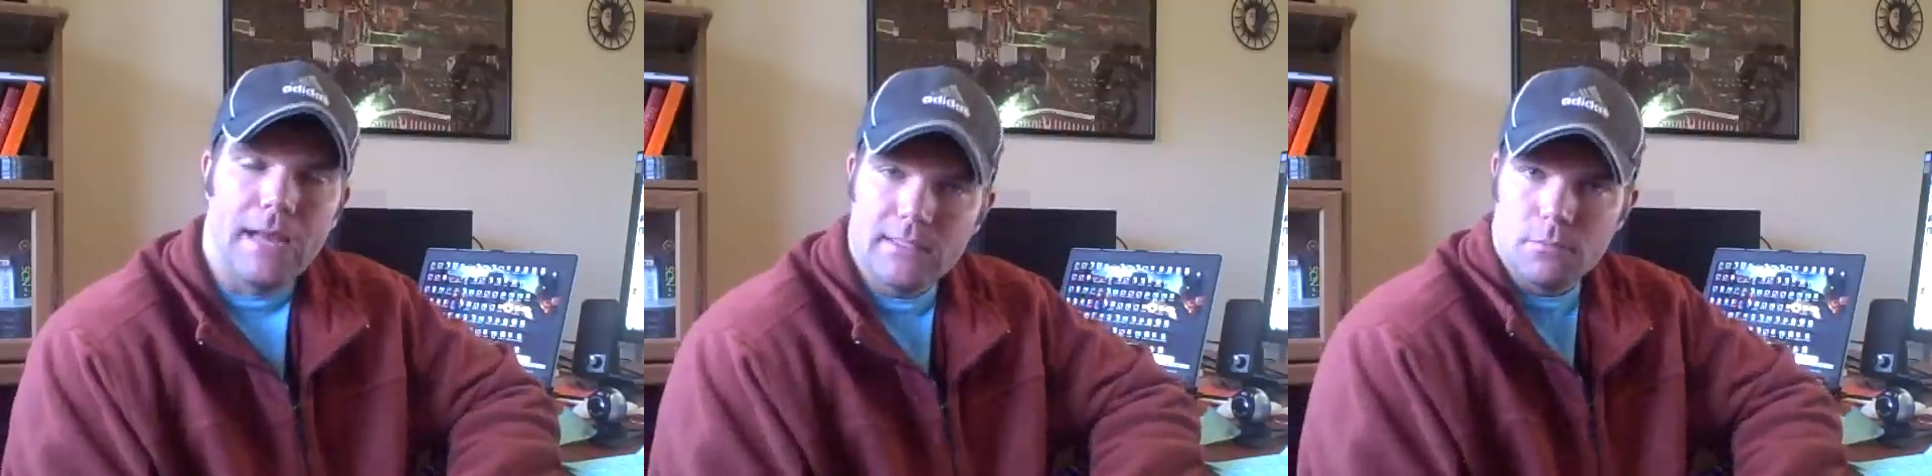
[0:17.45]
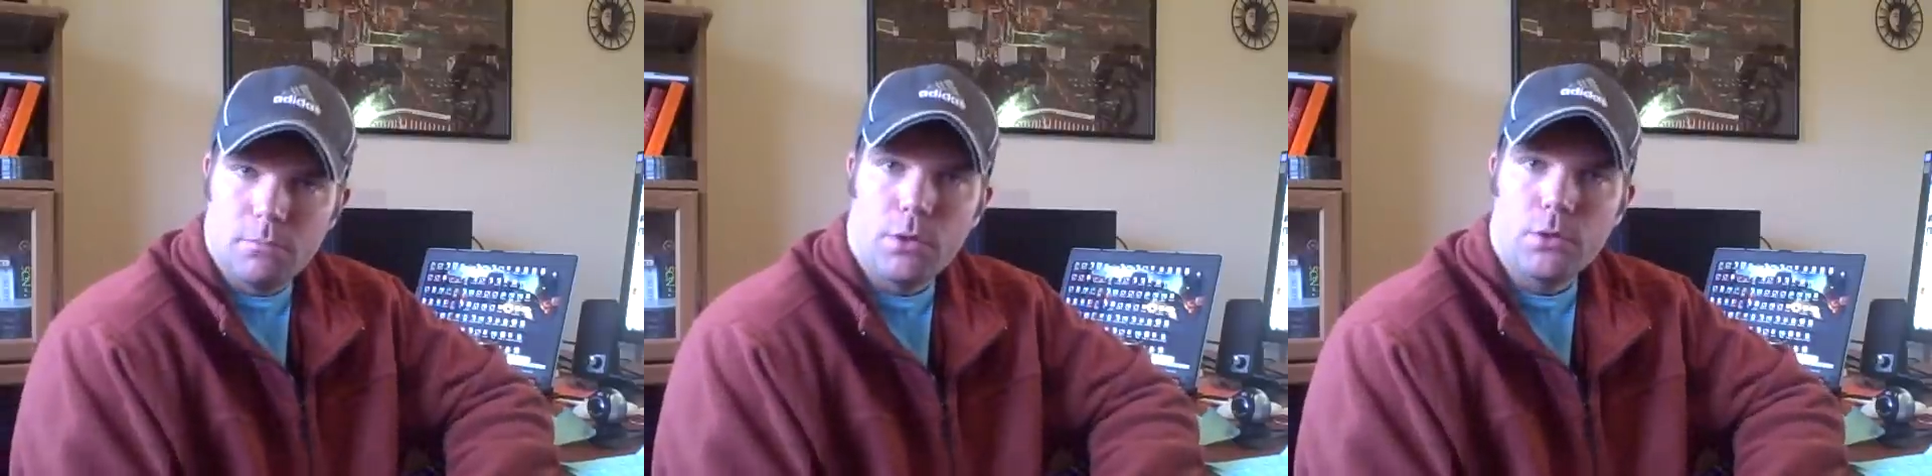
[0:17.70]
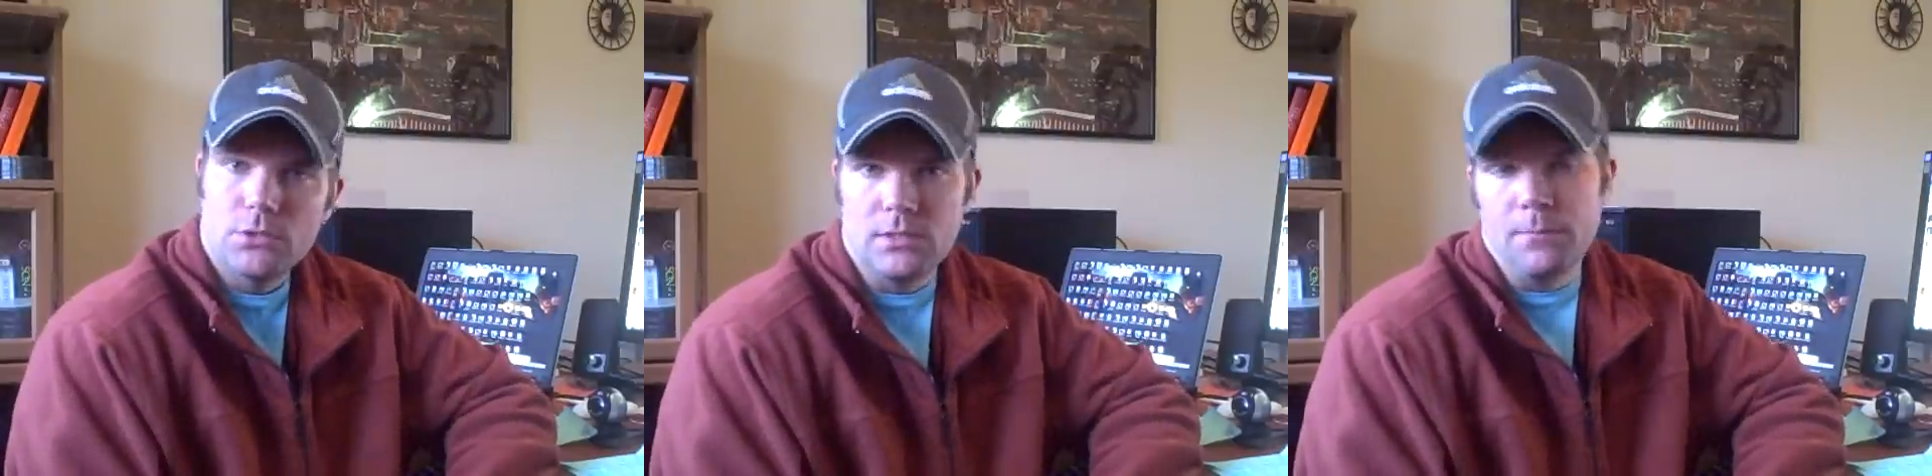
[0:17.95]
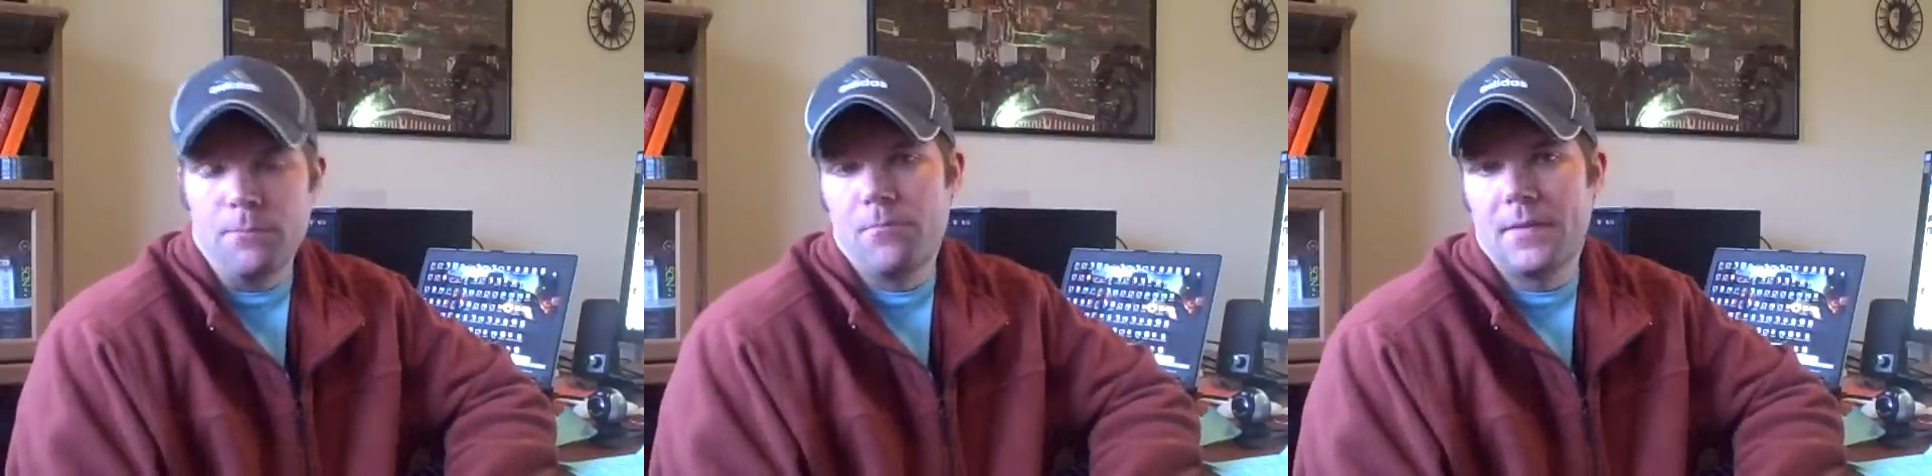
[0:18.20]
as a
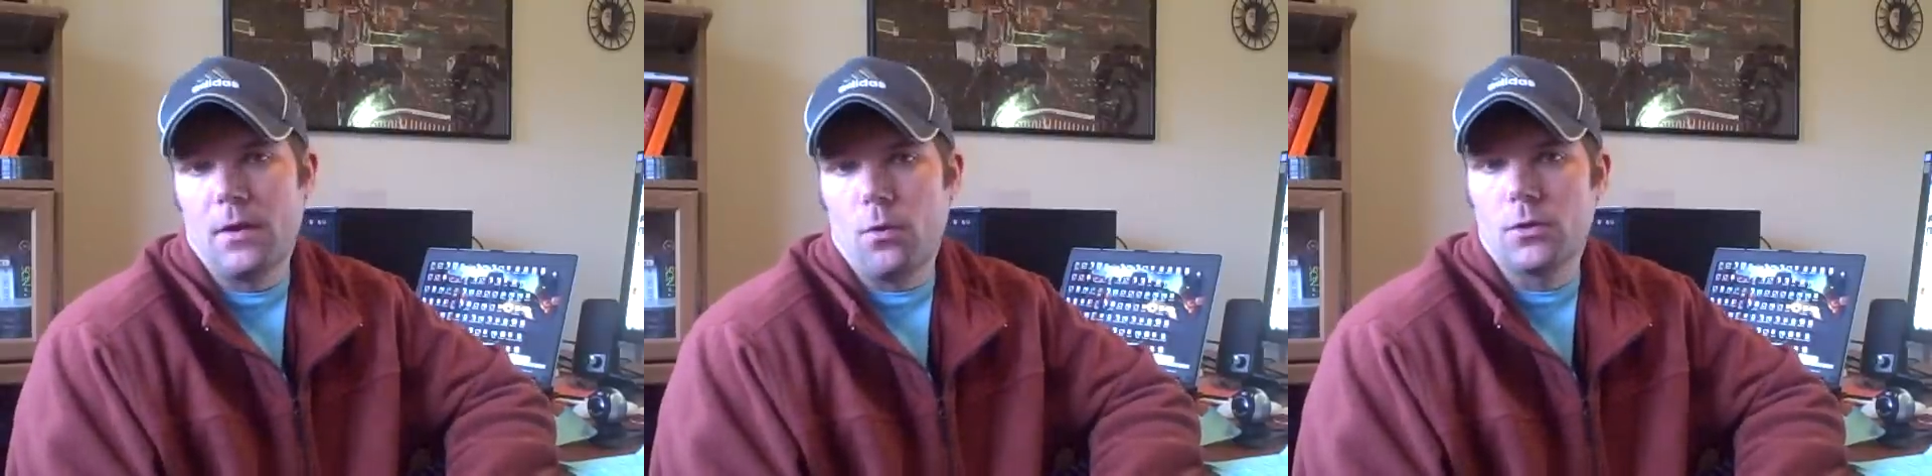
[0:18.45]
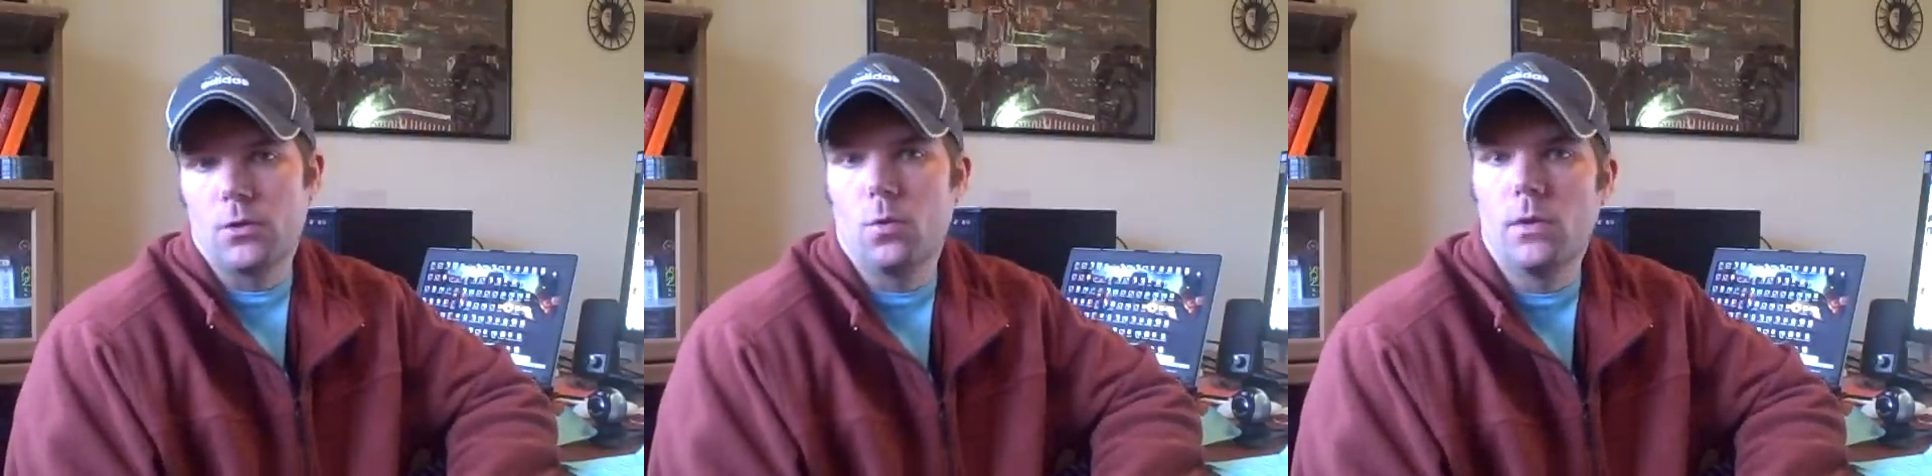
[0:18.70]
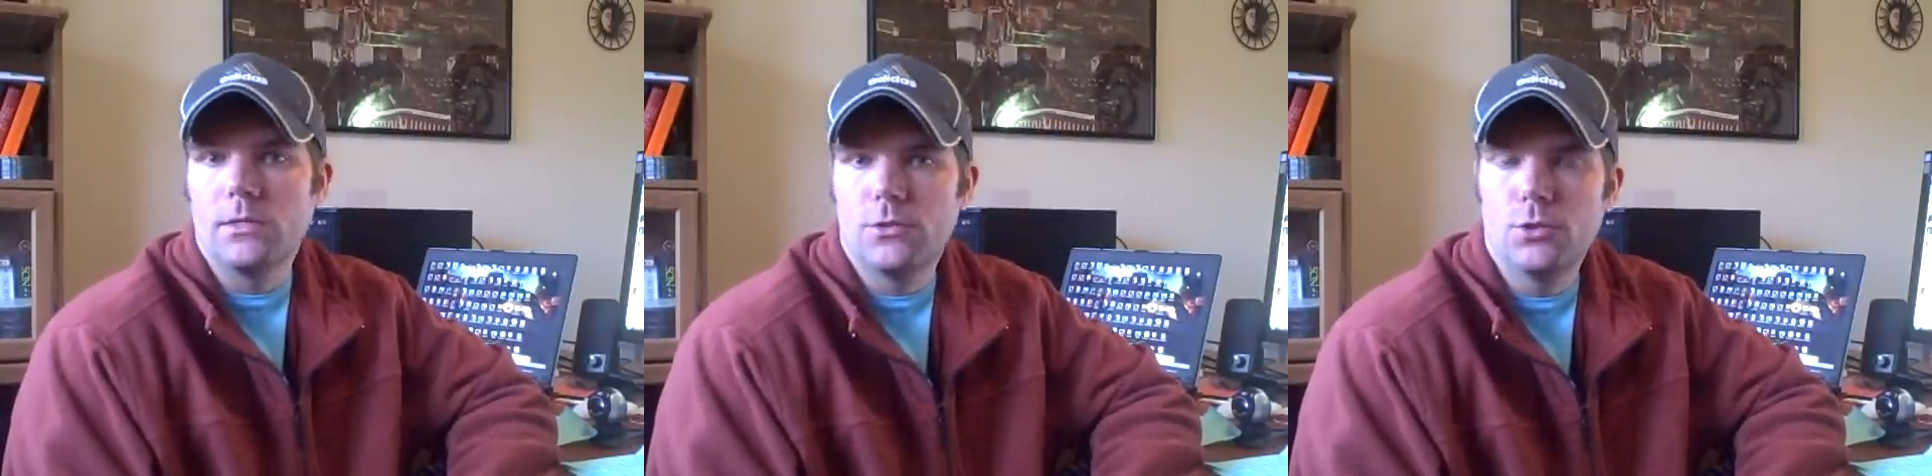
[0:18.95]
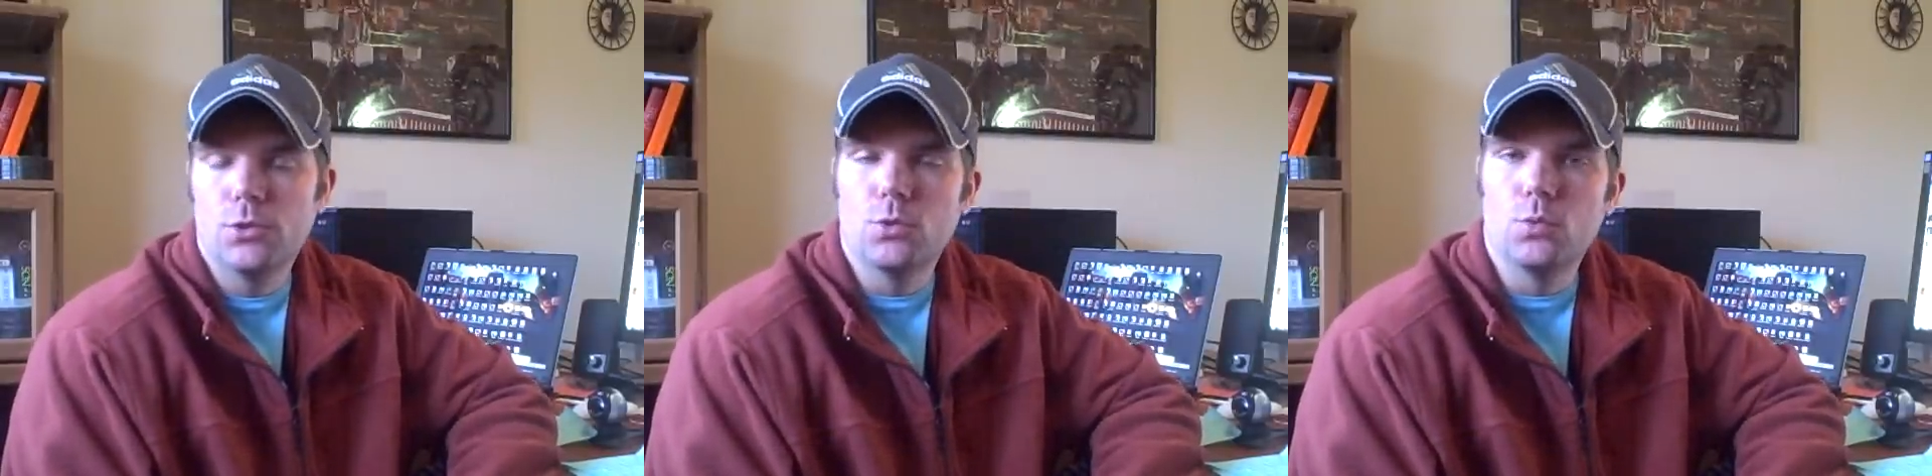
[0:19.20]
person, are going
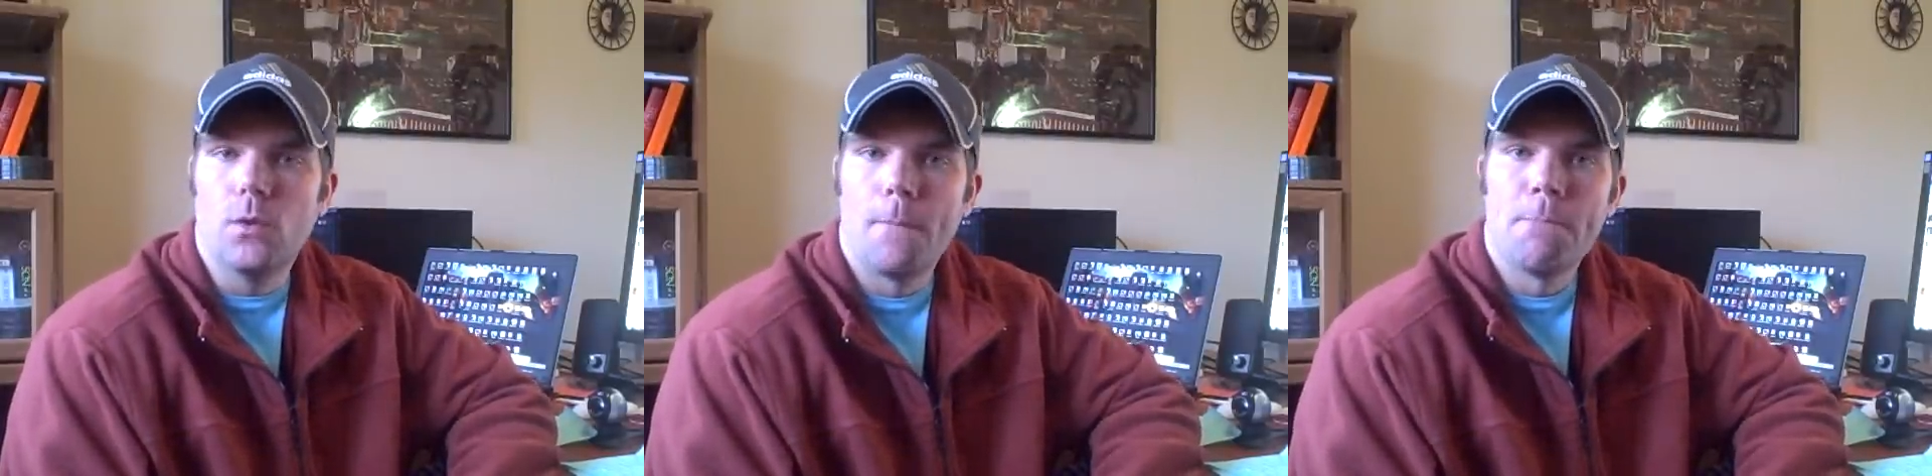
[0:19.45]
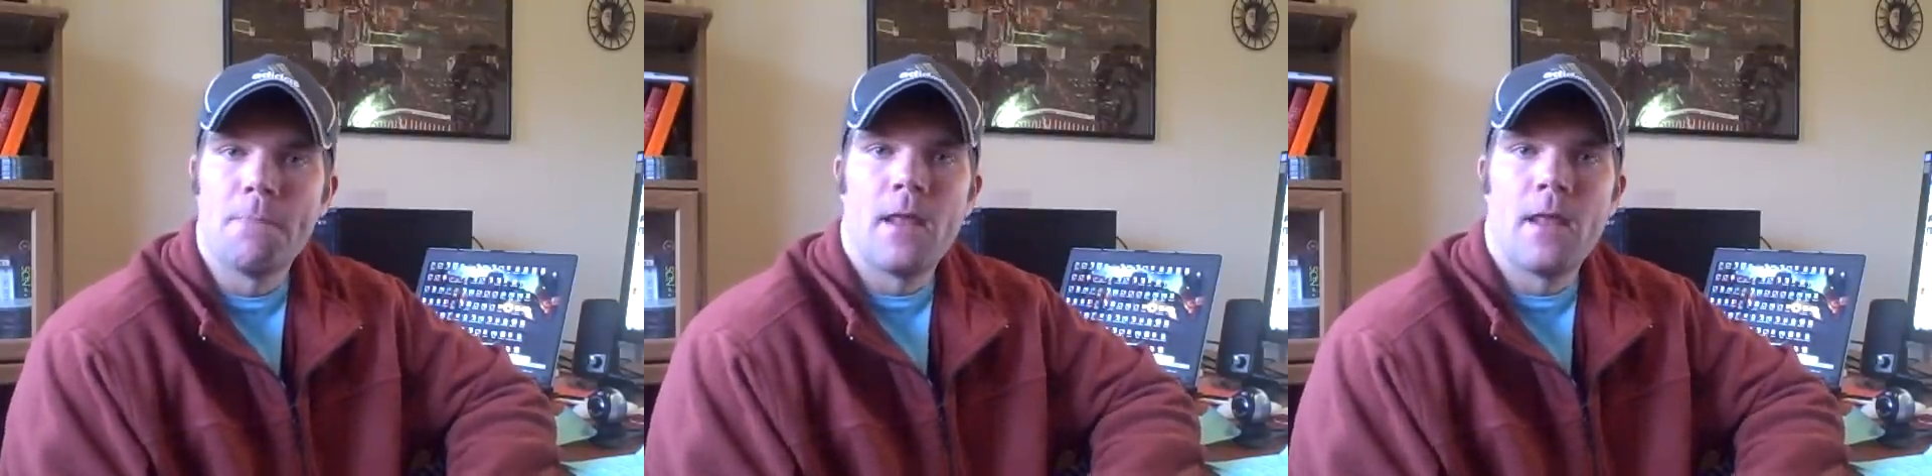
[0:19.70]
to